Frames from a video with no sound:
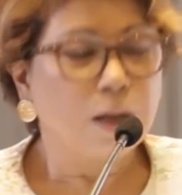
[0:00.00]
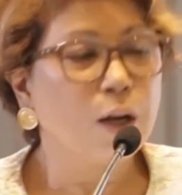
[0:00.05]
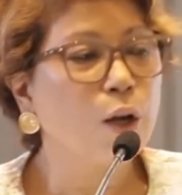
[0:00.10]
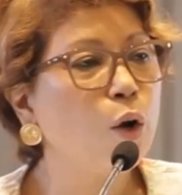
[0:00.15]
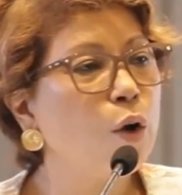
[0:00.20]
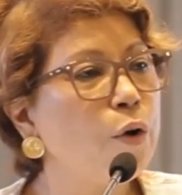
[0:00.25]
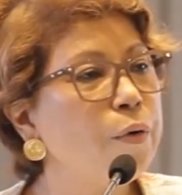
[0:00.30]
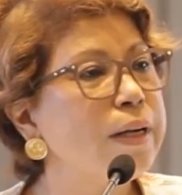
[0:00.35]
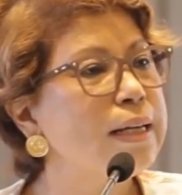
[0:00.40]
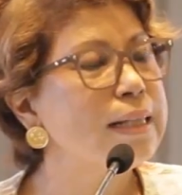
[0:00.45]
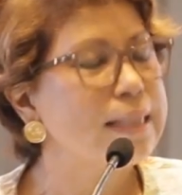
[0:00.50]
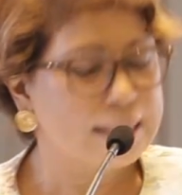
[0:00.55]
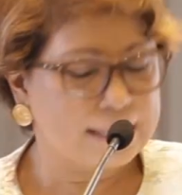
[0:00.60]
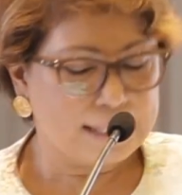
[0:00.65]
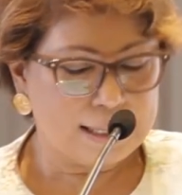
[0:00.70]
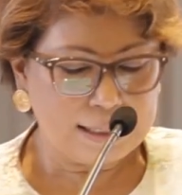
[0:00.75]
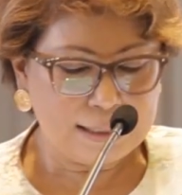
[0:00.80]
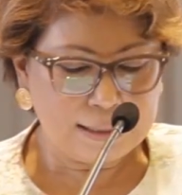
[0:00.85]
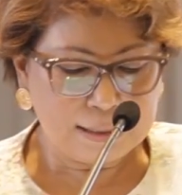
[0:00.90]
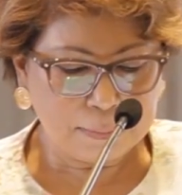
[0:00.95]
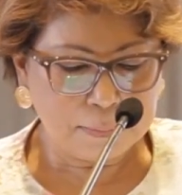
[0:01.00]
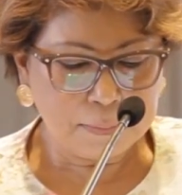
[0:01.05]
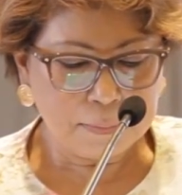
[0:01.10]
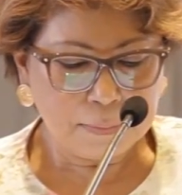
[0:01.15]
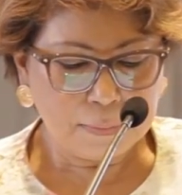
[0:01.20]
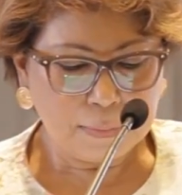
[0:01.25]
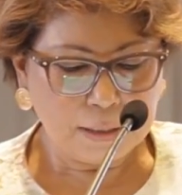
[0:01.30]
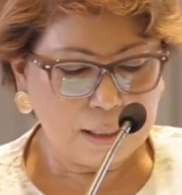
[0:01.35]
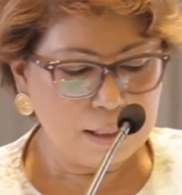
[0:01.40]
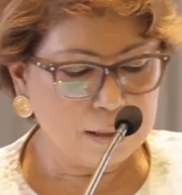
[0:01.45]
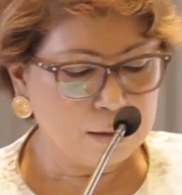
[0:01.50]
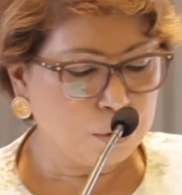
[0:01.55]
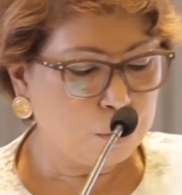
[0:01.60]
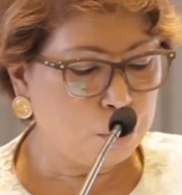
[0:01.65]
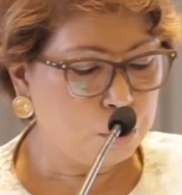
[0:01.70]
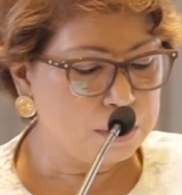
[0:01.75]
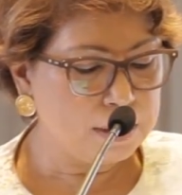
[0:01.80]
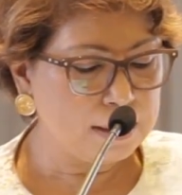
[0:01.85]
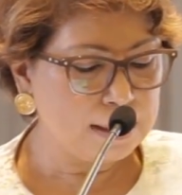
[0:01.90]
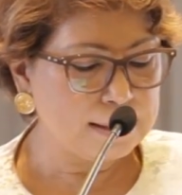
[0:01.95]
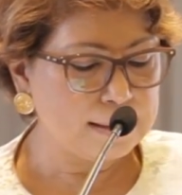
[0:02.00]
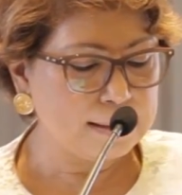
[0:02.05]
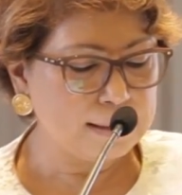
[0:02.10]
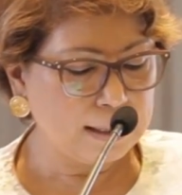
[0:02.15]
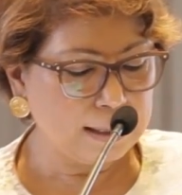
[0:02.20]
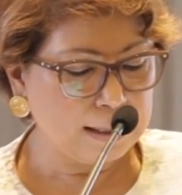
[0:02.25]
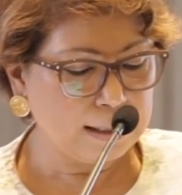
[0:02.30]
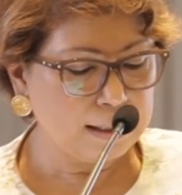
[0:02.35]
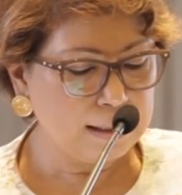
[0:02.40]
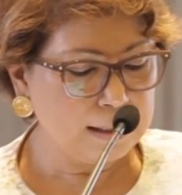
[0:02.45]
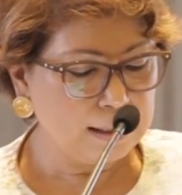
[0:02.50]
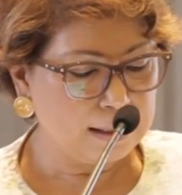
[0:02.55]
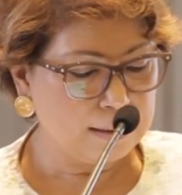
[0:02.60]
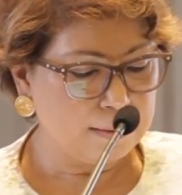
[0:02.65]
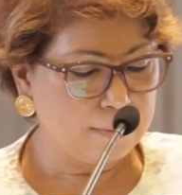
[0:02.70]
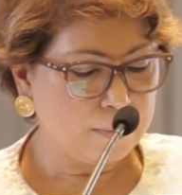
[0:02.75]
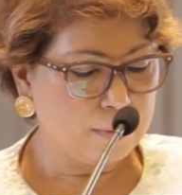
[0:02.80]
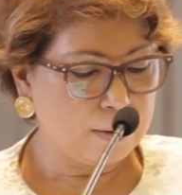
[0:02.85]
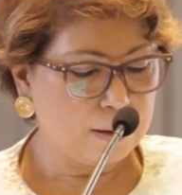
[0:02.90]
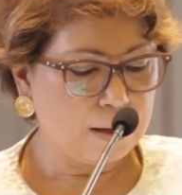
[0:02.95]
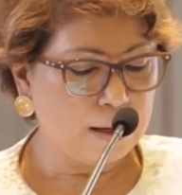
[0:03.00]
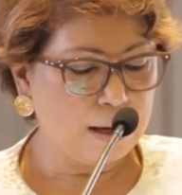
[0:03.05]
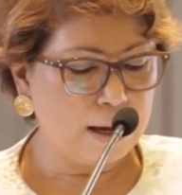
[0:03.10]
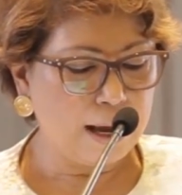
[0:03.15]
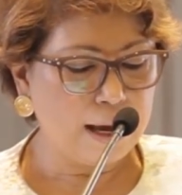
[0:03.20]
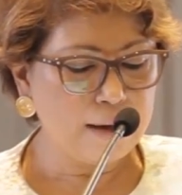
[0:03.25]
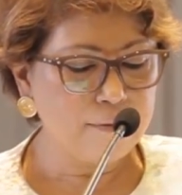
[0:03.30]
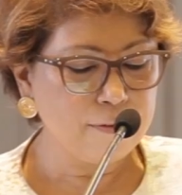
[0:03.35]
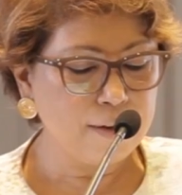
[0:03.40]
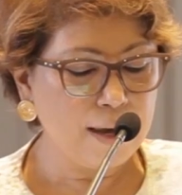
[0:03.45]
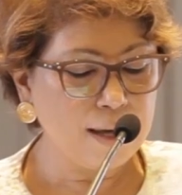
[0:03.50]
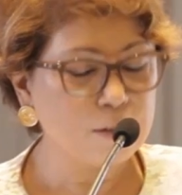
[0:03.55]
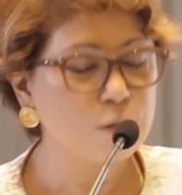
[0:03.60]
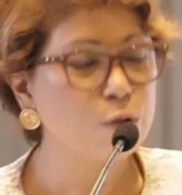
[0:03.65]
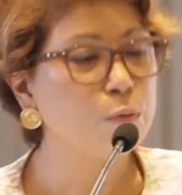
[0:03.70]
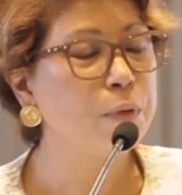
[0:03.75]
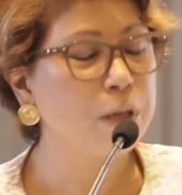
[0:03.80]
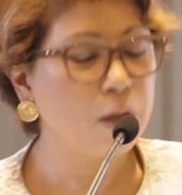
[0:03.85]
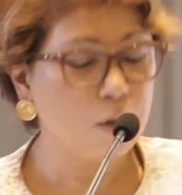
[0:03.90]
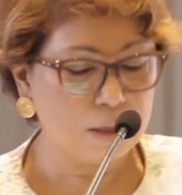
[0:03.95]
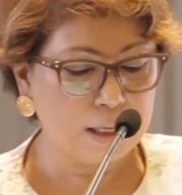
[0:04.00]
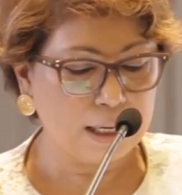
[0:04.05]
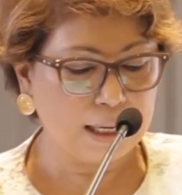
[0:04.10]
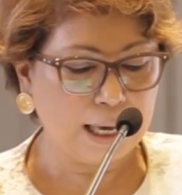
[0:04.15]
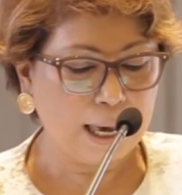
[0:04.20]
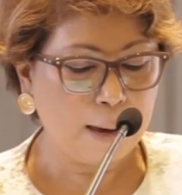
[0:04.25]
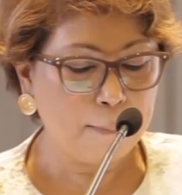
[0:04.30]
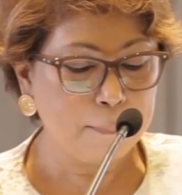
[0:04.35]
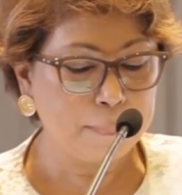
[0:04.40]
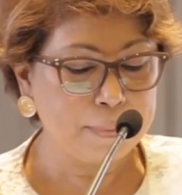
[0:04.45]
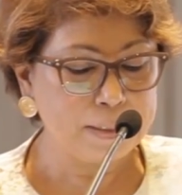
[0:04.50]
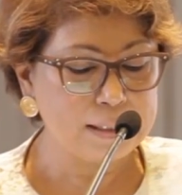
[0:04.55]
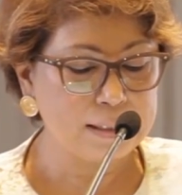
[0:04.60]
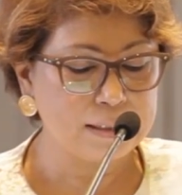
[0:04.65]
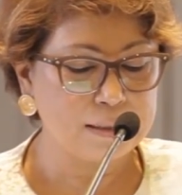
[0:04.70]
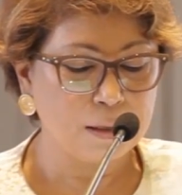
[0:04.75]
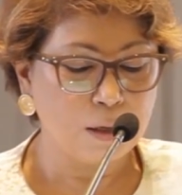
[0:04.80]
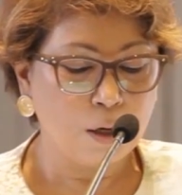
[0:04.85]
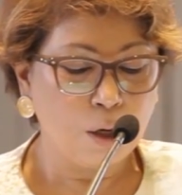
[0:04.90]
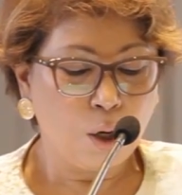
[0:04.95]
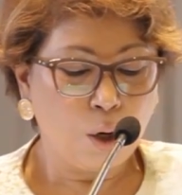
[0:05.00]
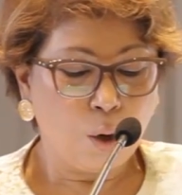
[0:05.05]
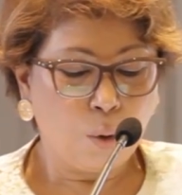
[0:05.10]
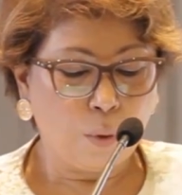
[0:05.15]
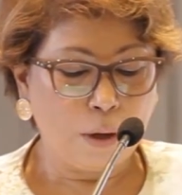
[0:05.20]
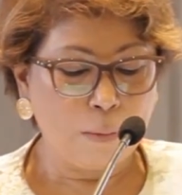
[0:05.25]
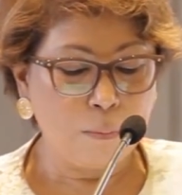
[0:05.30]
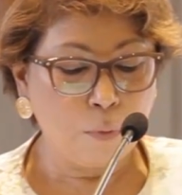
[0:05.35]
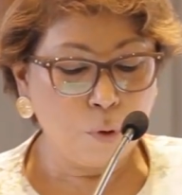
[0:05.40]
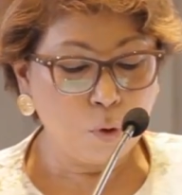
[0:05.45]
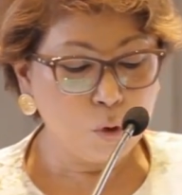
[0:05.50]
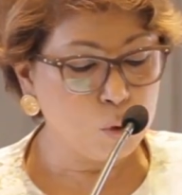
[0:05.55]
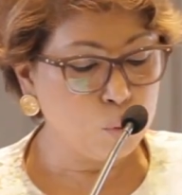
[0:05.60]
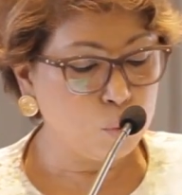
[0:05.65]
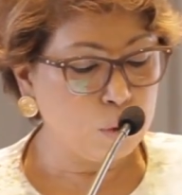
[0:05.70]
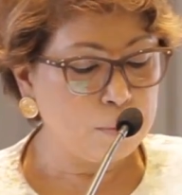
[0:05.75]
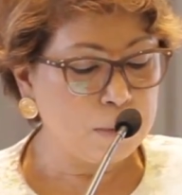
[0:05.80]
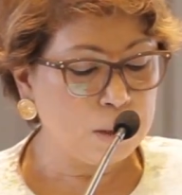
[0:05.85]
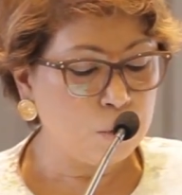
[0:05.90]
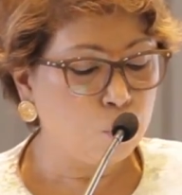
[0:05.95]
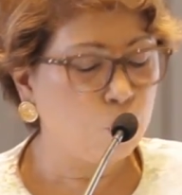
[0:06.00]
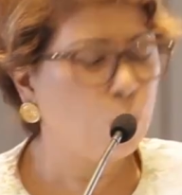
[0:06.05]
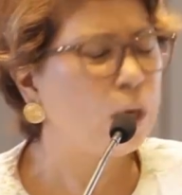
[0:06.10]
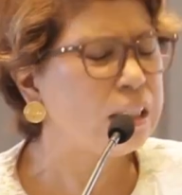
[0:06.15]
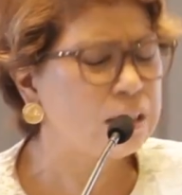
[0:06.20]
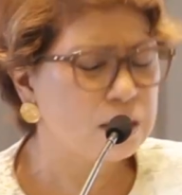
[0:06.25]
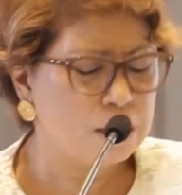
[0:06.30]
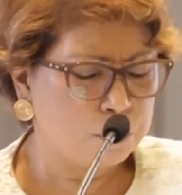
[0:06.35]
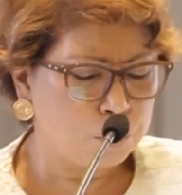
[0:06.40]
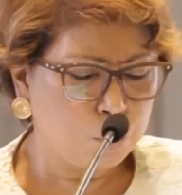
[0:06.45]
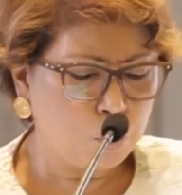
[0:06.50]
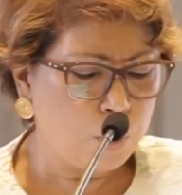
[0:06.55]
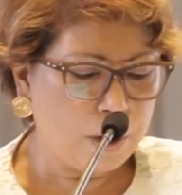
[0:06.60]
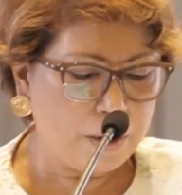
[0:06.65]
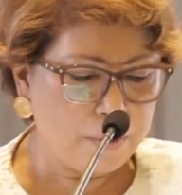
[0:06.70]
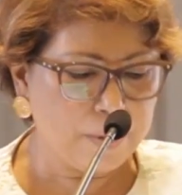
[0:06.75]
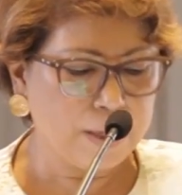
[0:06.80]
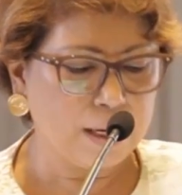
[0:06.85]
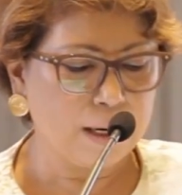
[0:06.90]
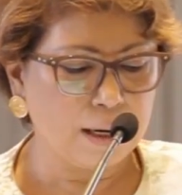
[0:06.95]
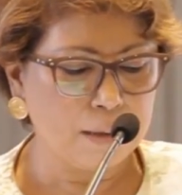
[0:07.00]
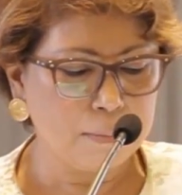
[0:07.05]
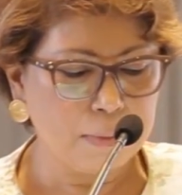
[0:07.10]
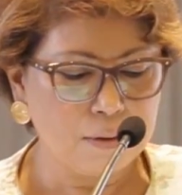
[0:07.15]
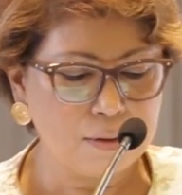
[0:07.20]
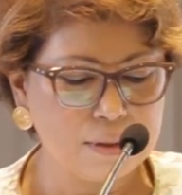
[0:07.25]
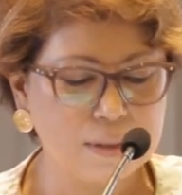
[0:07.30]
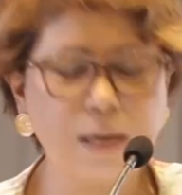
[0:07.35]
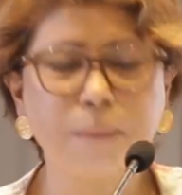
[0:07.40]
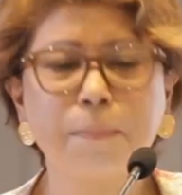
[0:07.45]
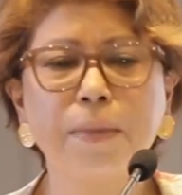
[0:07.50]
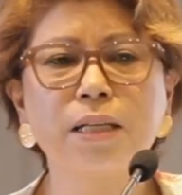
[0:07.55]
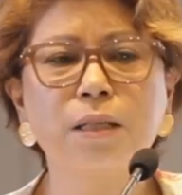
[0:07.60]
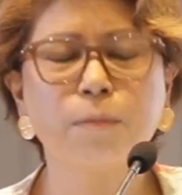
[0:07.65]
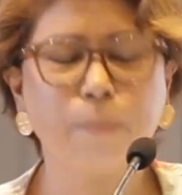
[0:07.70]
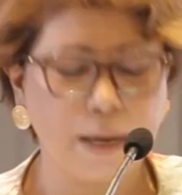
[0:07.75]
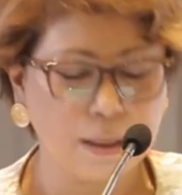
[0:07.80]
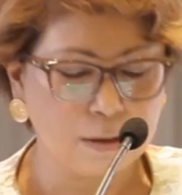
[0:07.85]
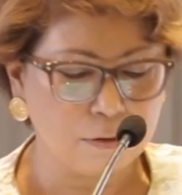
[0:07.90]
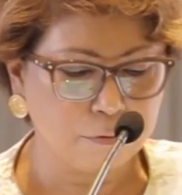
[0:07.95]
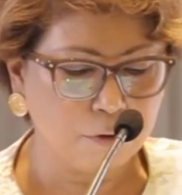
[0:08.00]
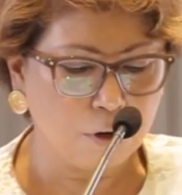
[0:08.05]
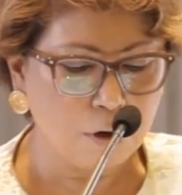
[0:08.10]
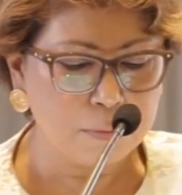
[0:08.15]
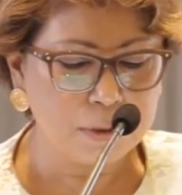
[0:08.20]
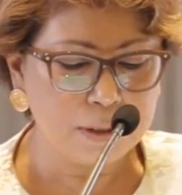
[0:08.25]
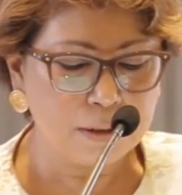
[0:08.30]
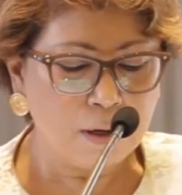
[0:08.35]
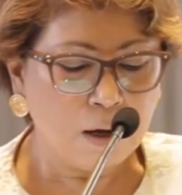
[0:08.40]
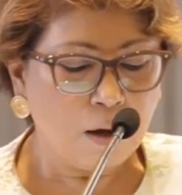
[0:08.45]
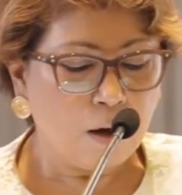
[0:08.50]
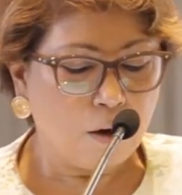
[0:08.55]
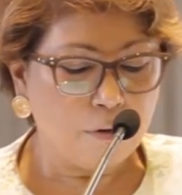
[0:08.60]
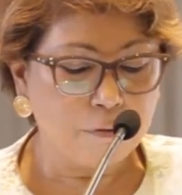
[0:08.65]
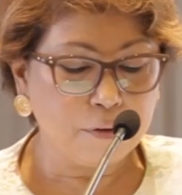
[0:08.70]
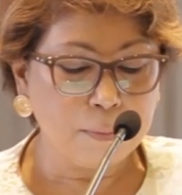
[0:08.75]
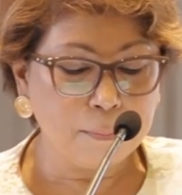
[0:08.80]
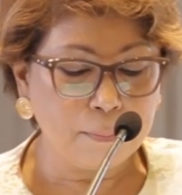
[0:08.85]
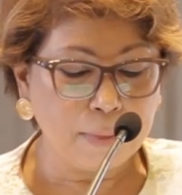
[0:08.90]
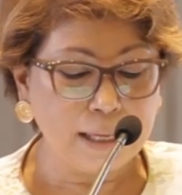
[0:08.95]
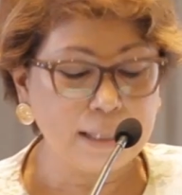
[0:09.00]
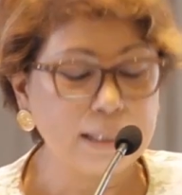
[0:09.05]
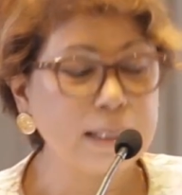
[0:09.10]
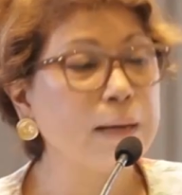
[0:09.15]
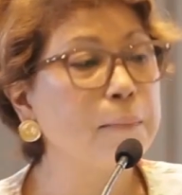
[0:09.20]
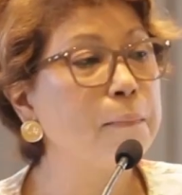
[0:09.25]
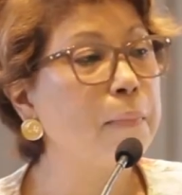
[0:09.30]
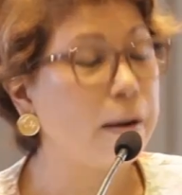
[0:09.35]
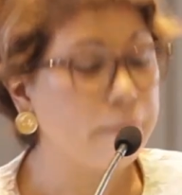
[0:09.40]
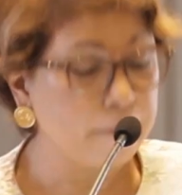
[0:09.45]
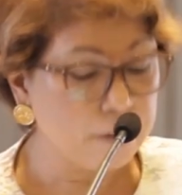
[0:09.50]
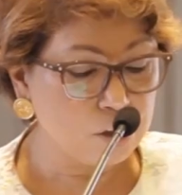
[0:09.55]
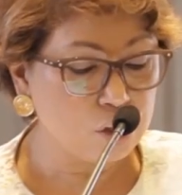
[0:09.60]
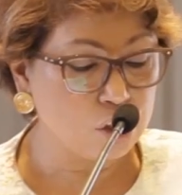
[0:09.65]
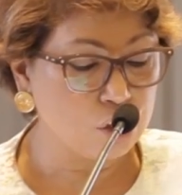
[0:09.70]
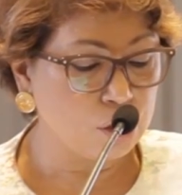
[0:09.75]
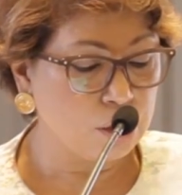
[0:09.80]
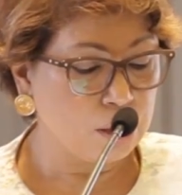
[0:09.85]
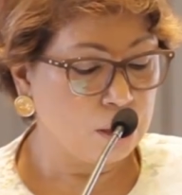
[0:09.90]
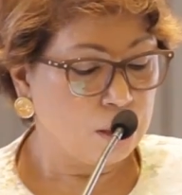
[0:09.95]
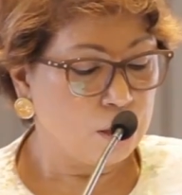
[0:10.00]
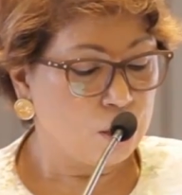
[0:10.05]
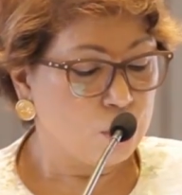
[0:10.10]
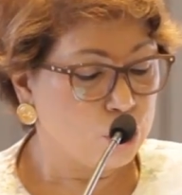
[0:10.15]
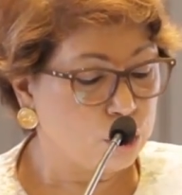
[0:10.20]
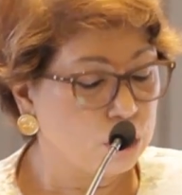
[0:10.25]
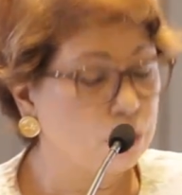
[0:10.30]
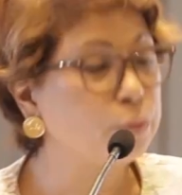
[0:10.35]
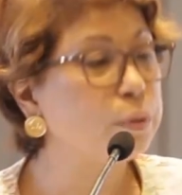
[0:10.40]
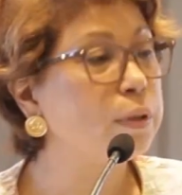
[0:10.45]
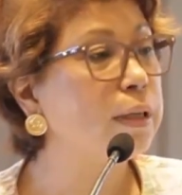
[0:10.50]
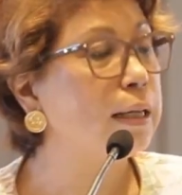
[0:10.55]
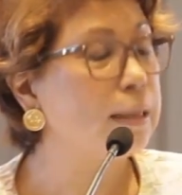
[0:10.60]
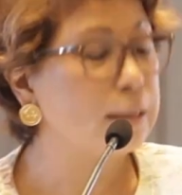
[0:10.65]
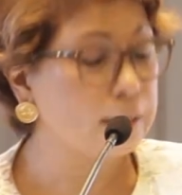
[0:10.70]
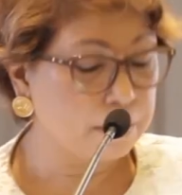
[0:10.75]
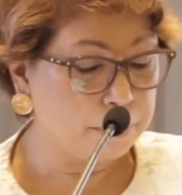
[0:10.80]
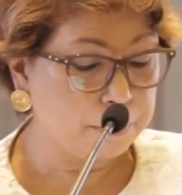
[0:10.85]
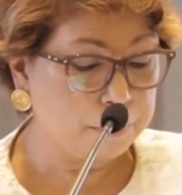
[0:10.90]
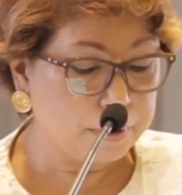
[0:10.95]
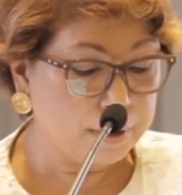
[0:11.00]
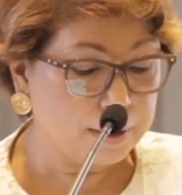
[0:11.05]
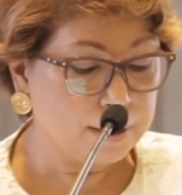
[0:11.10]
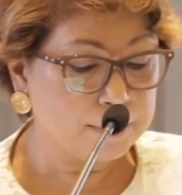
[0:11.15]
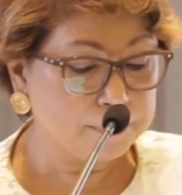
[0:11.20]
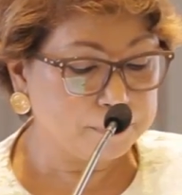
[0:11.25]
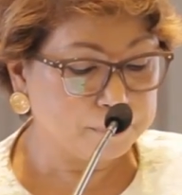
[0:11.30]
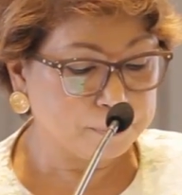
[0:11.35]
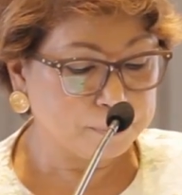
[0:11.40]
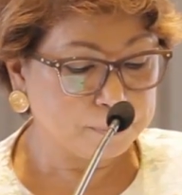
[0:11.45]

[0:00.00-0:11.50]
Gloria Steinem is quoted as saying, I've yet to be on a campus where most women weren't worrying about some aspect of, common, of combining marriage, children, and a career.